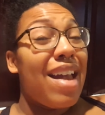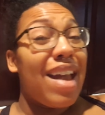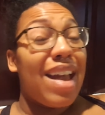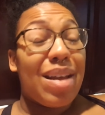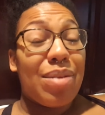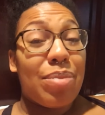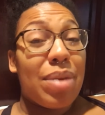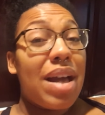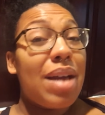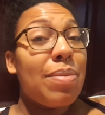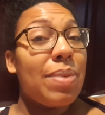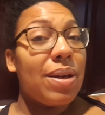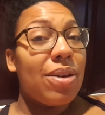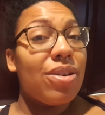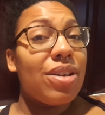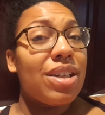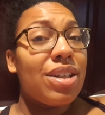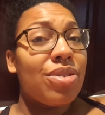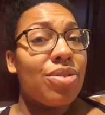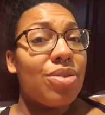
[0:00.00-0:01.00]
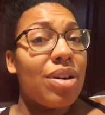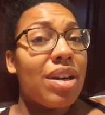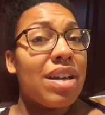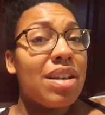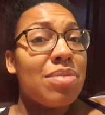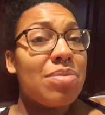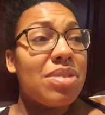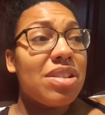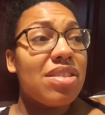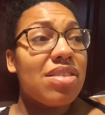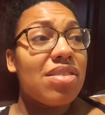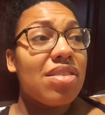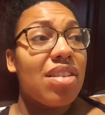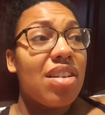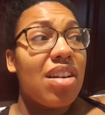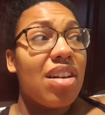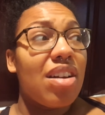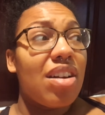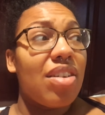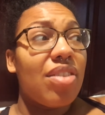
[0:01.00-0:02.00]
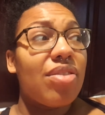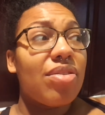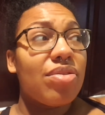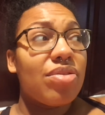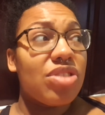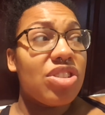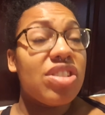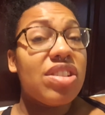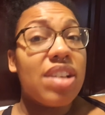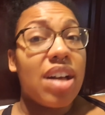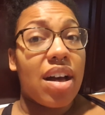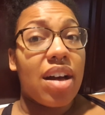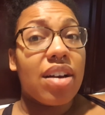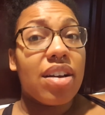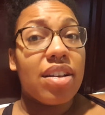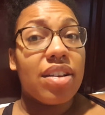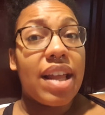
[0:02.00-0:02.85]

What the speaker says: And my period cramps suck.